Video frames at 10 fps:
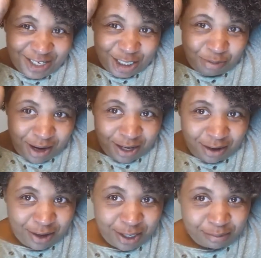She probably
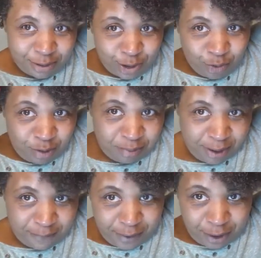going to end up suing
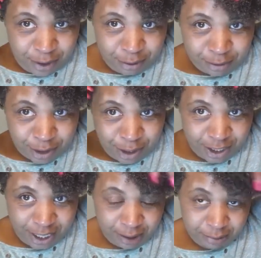me for using
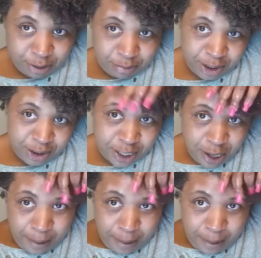her name so much.